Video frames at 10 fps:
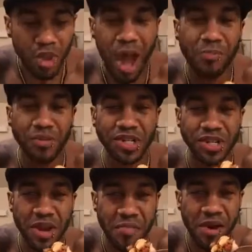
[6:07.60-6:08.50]
I
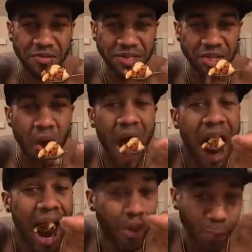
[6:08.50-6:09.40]
appreciate it, man. I really do.
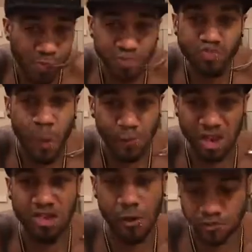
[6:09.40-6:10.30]

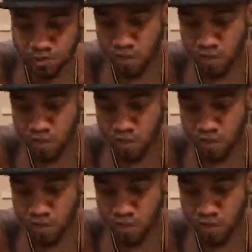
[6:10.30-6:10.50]
I do.